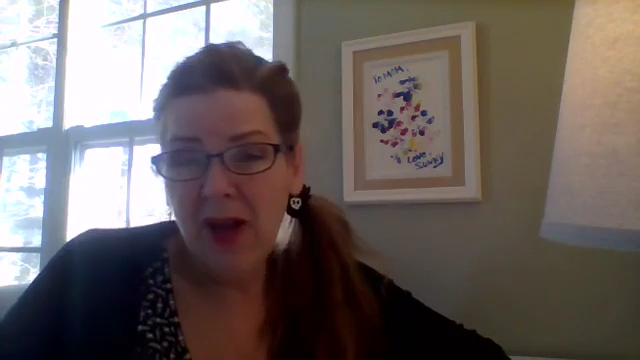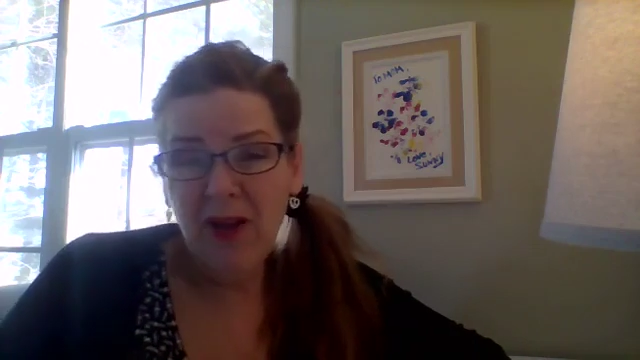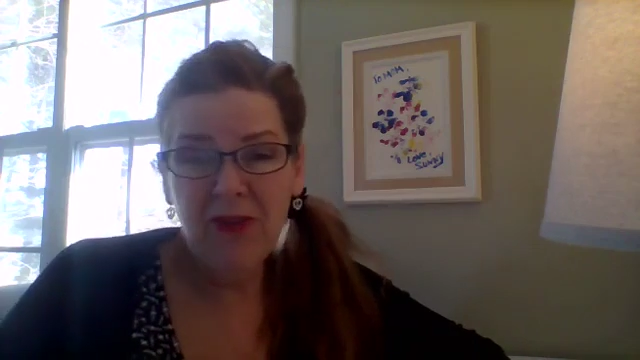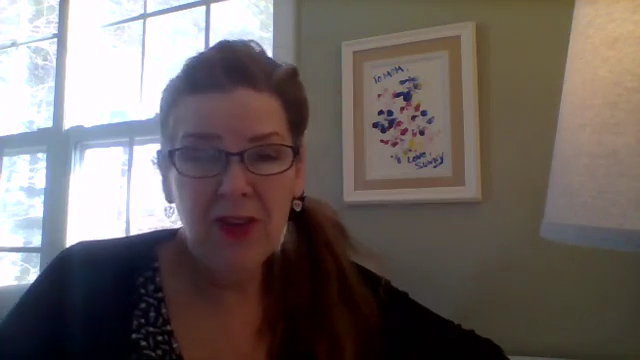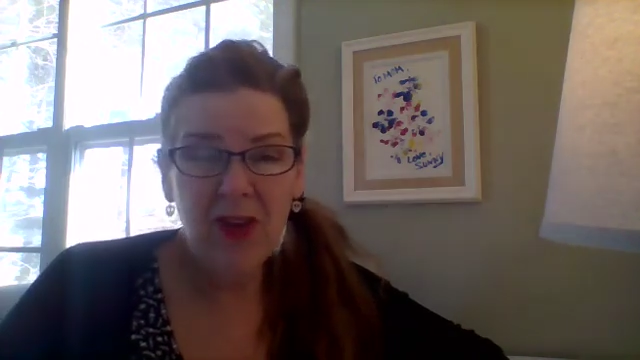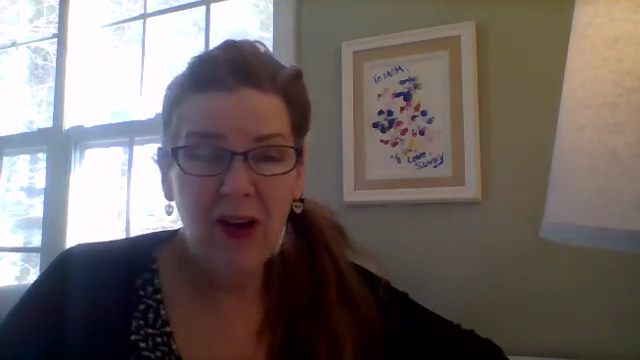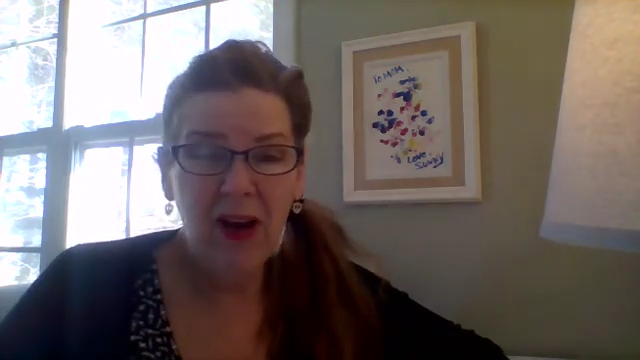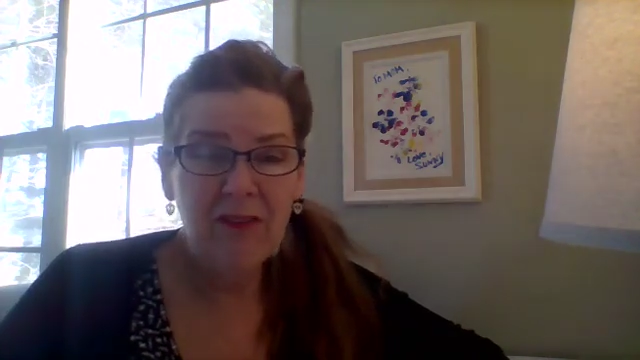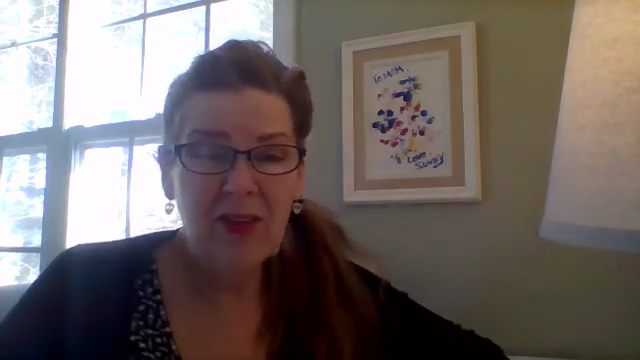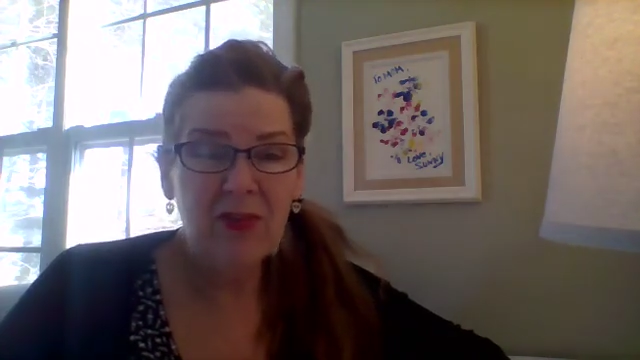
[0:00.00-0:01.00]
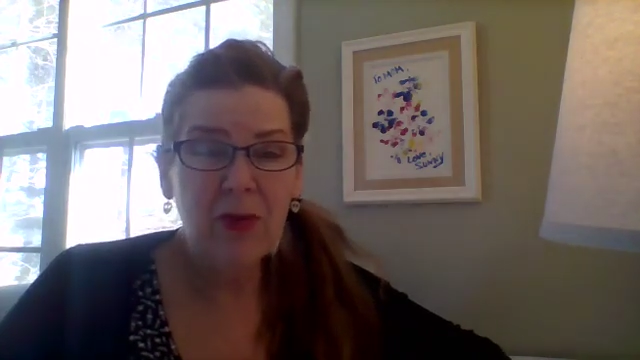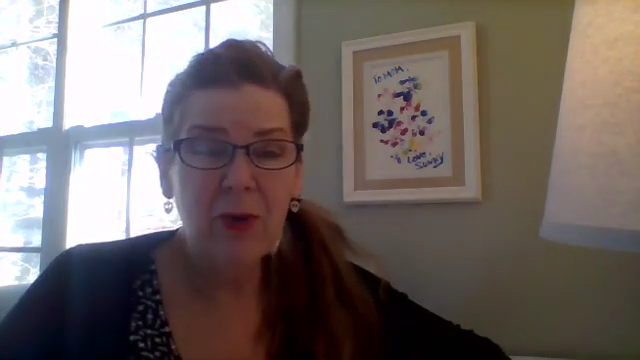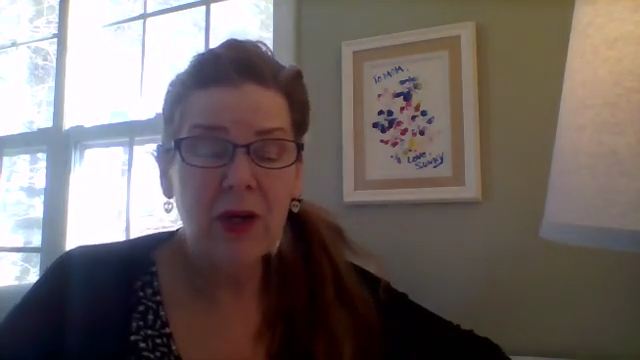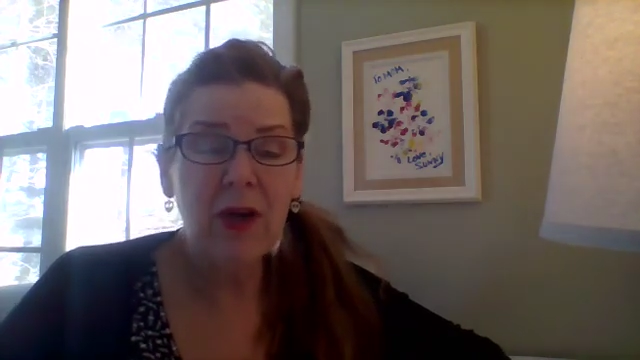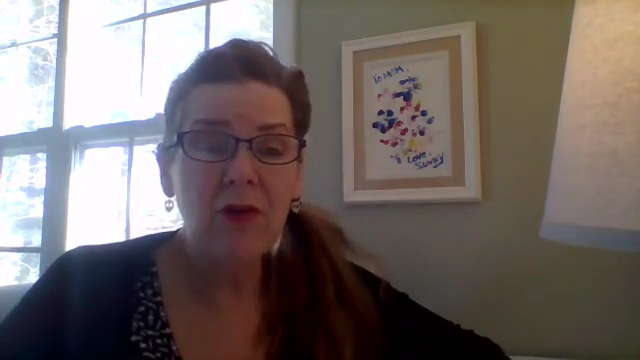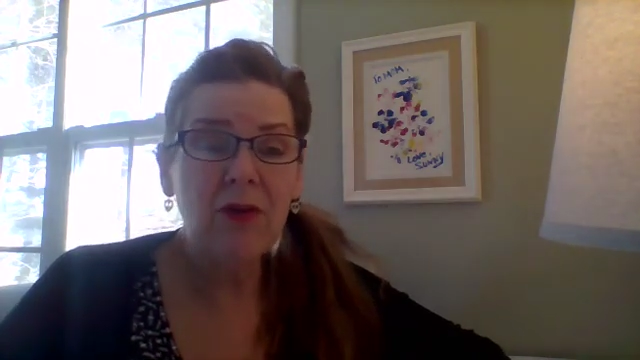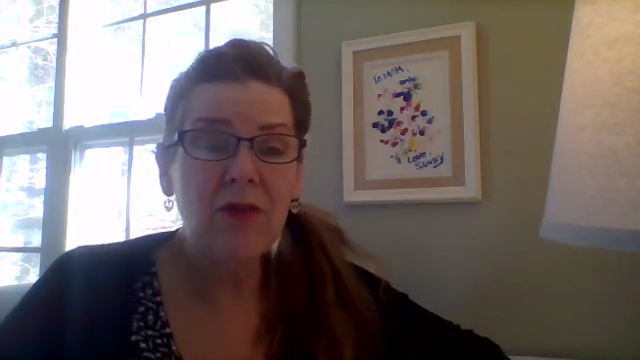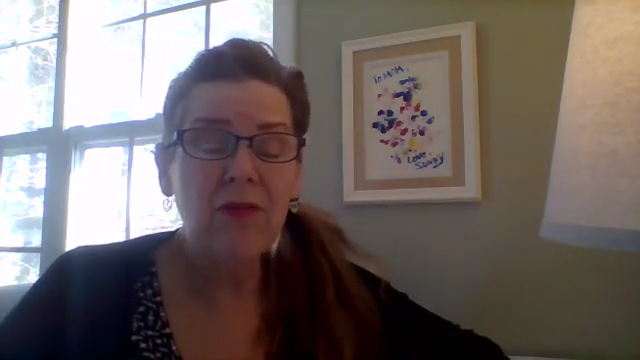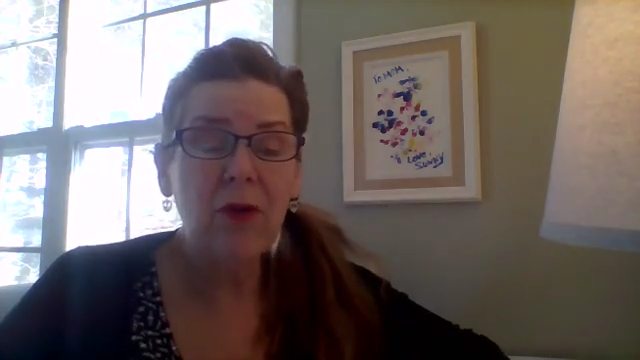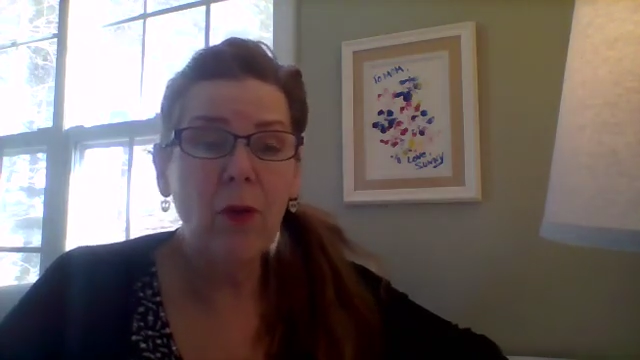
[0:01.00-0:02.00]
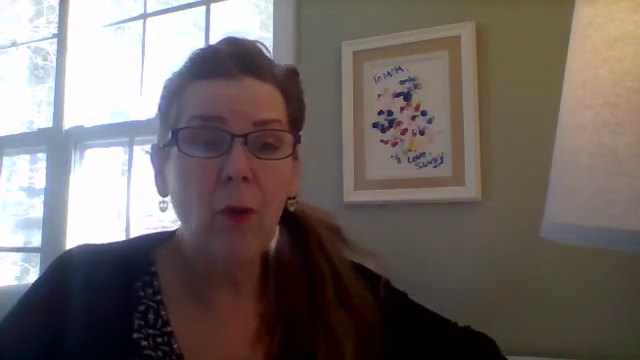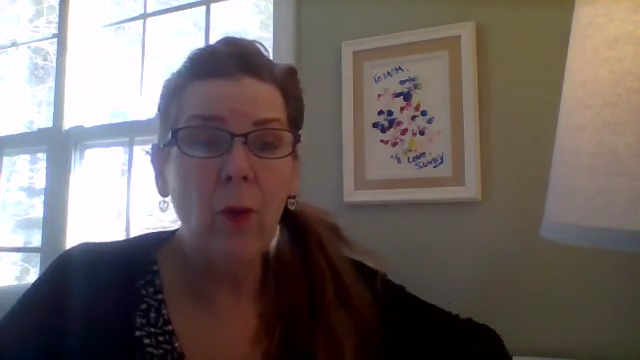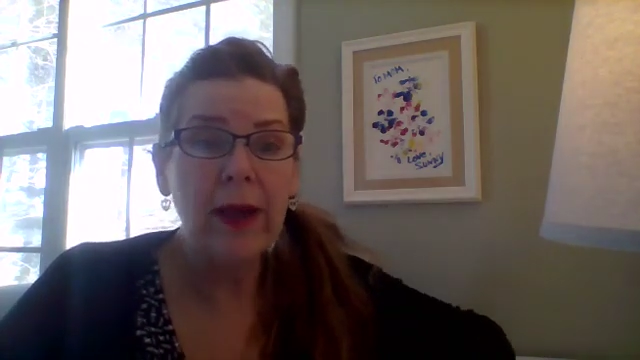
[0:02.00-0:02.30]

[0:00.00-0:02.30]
Also, you obviously want to notice if the